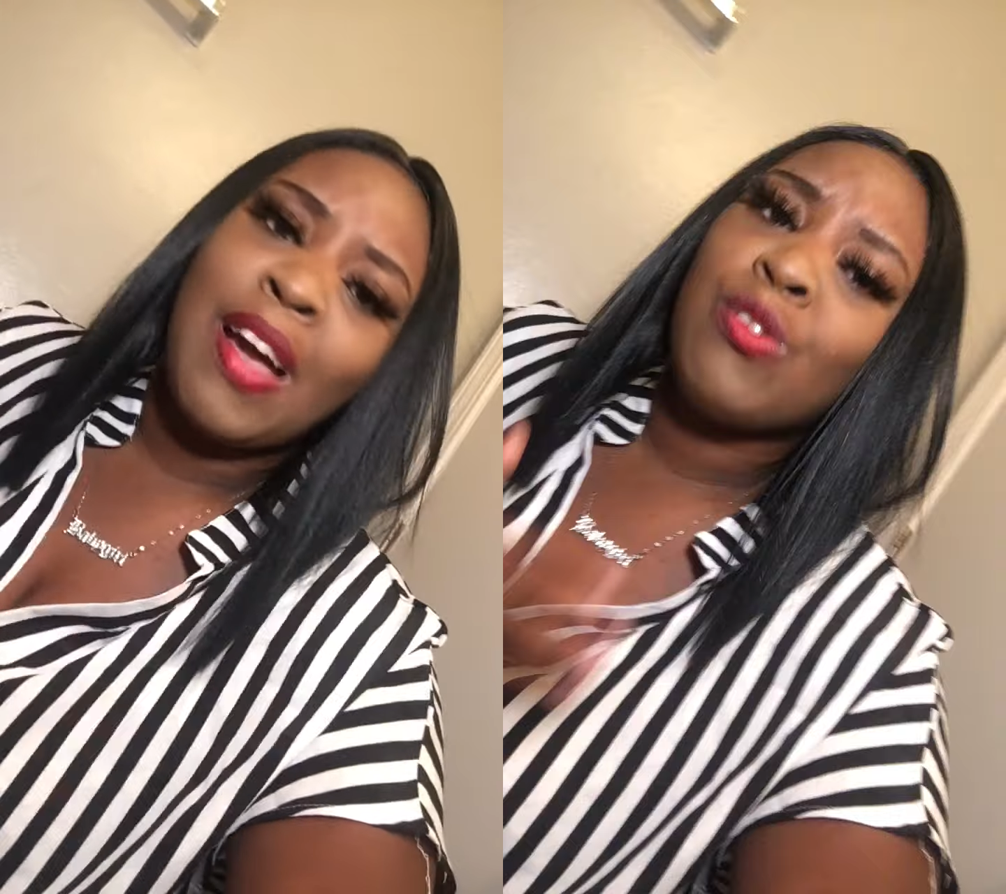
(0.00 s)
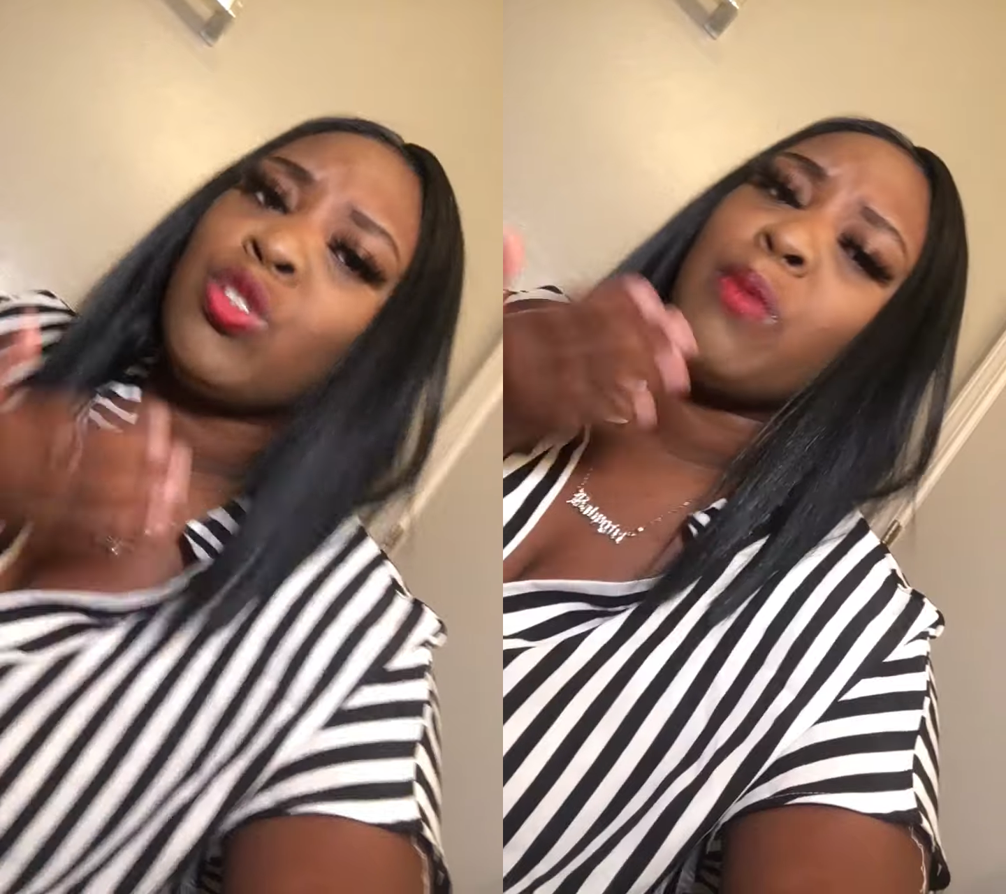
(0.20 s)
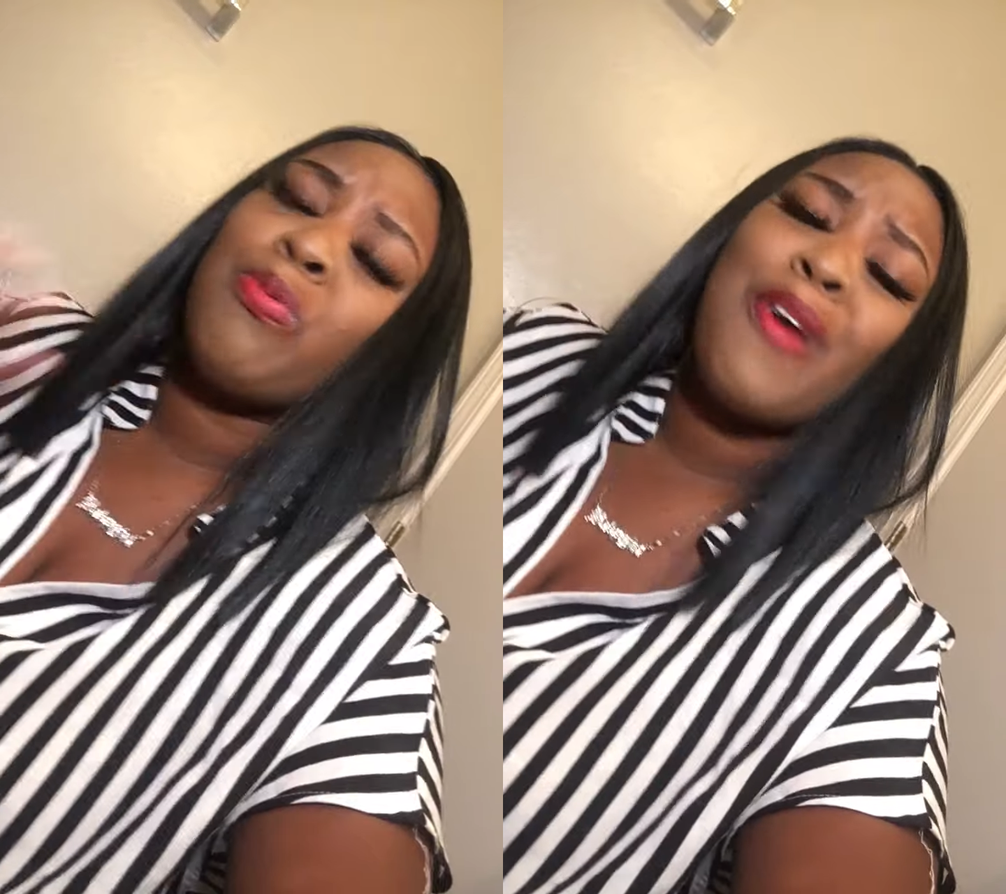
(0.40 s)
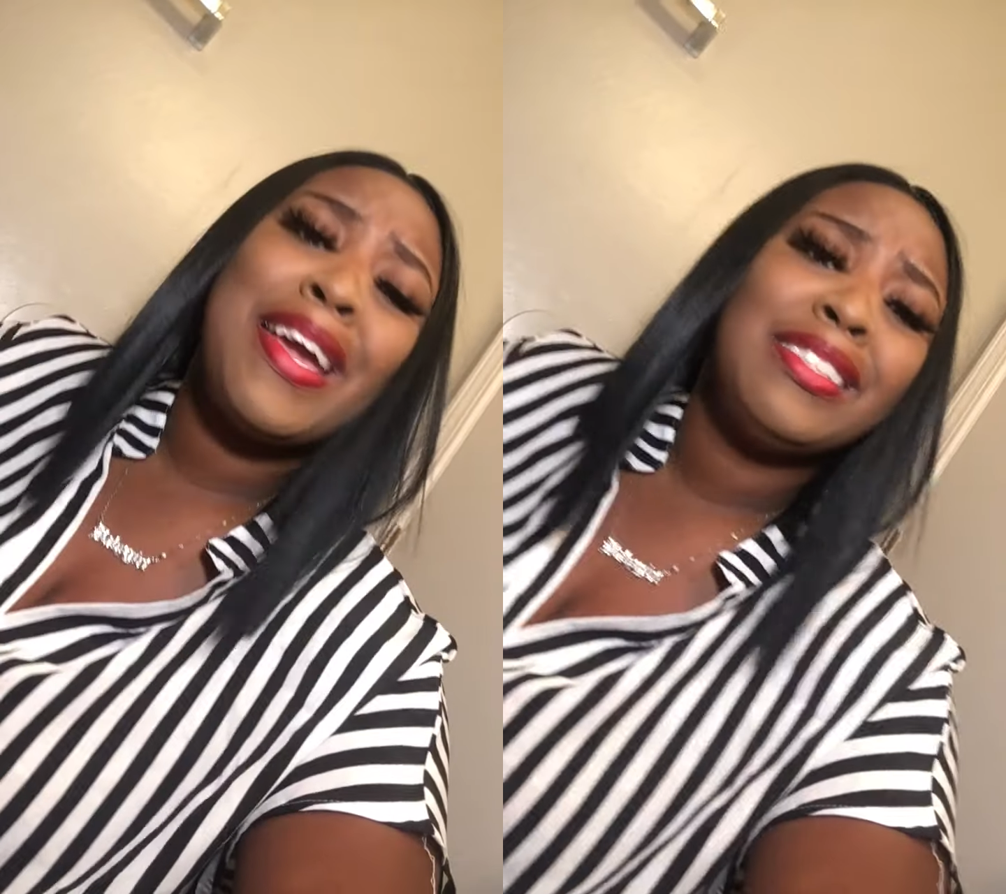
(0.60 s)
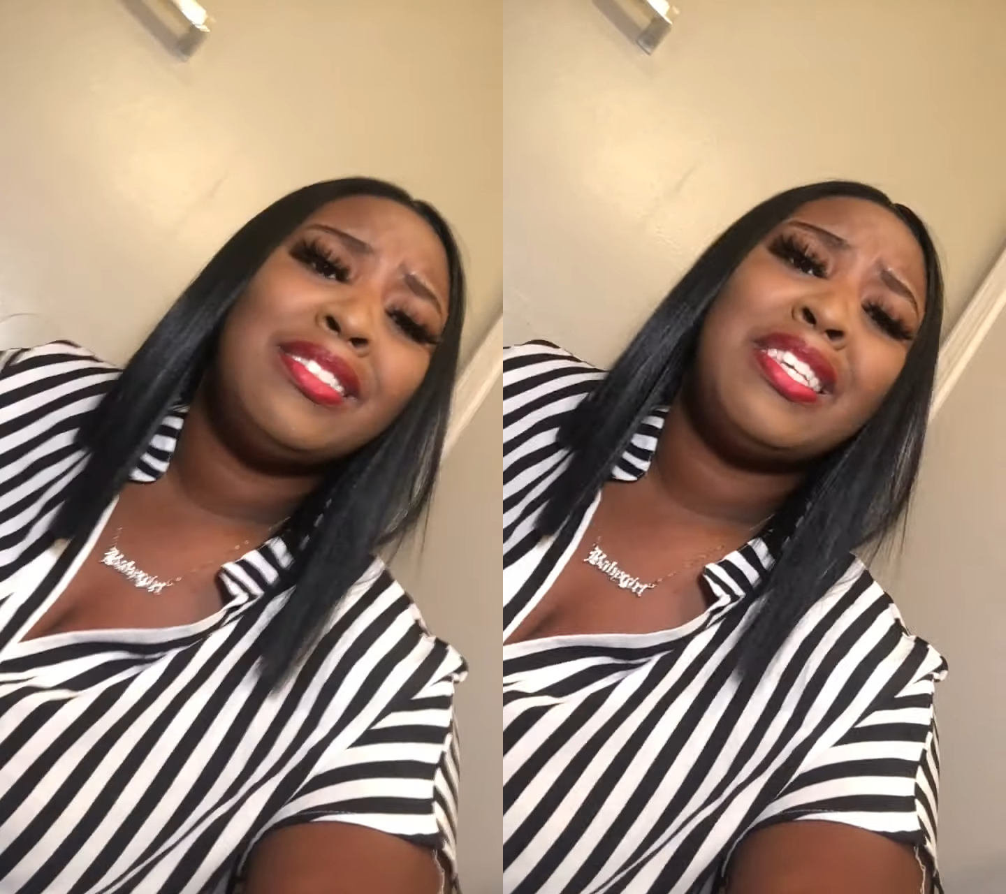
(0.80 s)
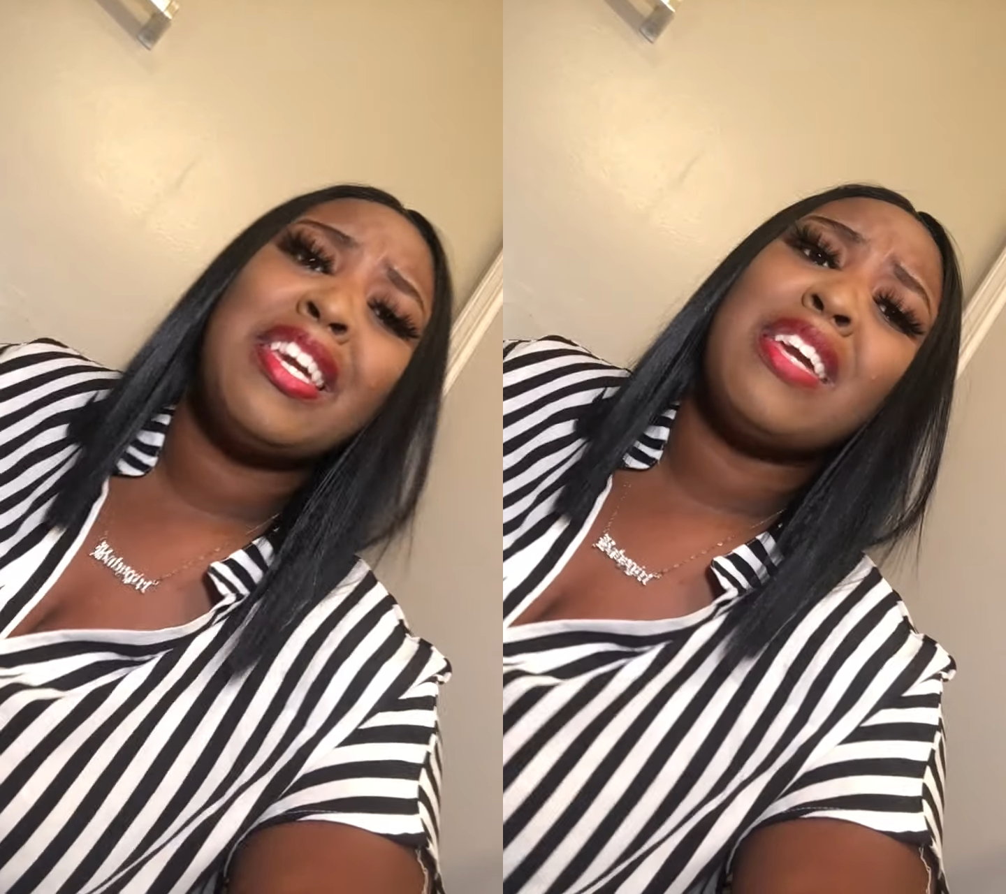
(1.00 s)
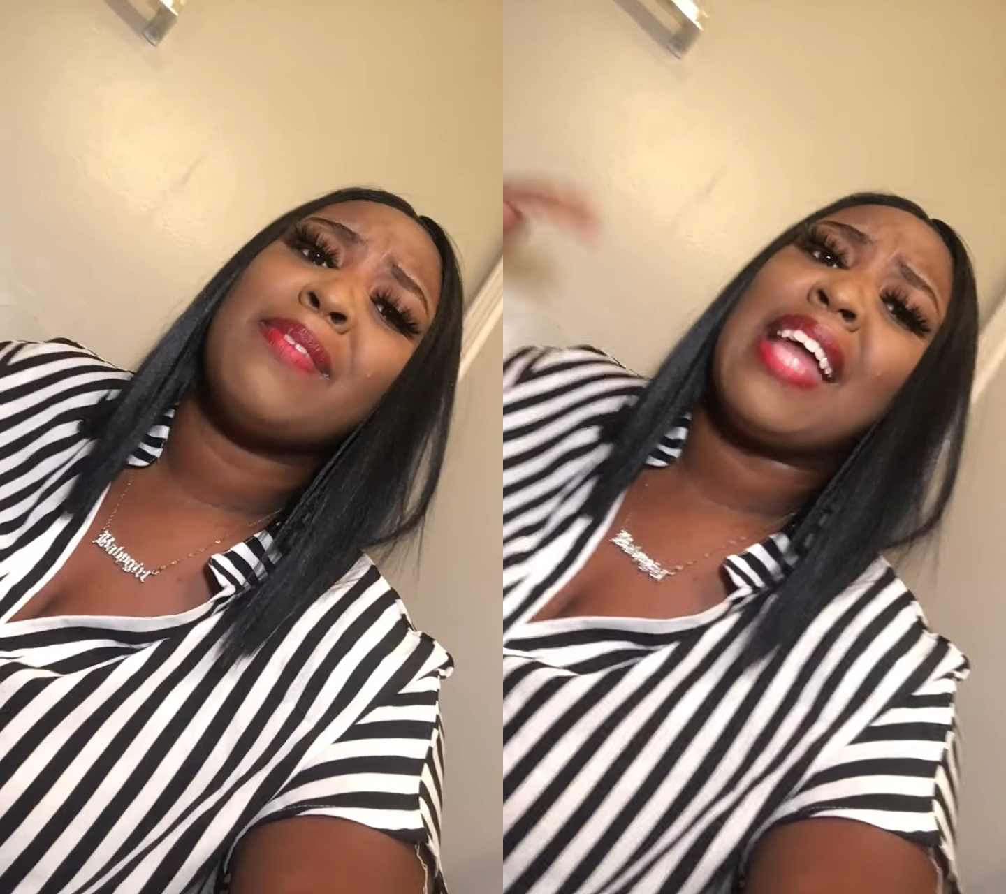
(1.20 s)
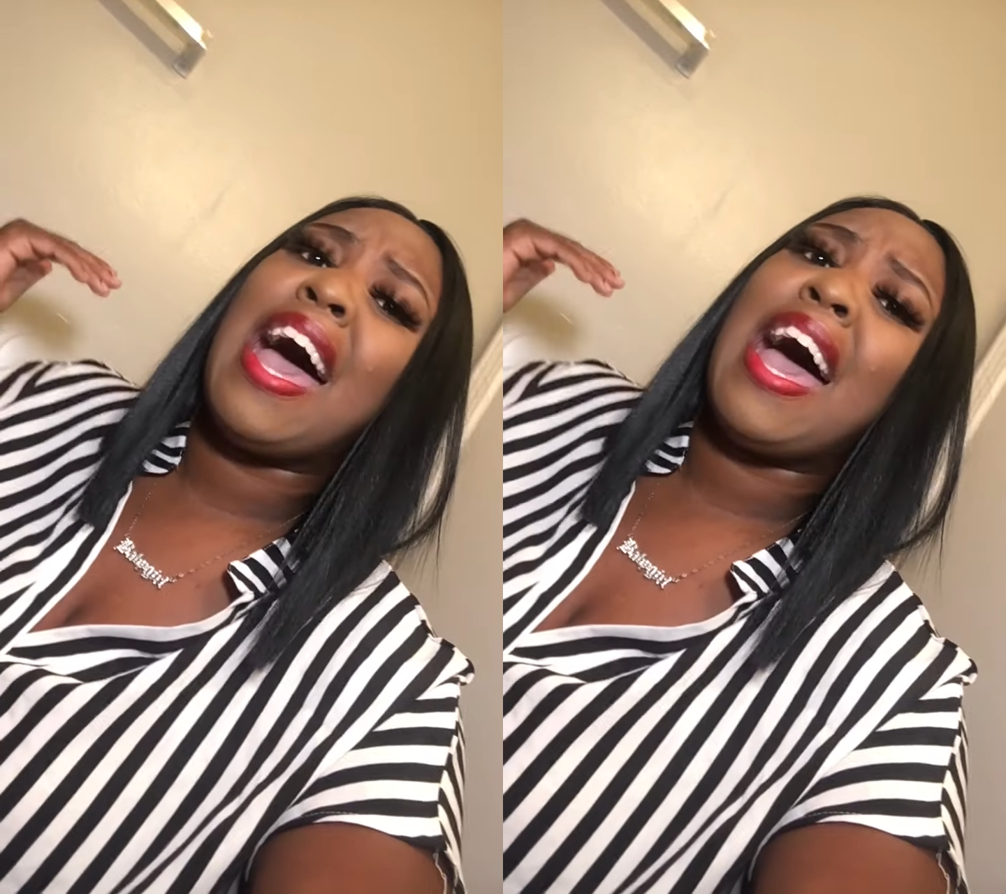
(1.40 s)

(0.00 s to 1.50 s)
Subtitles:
was on a praise team.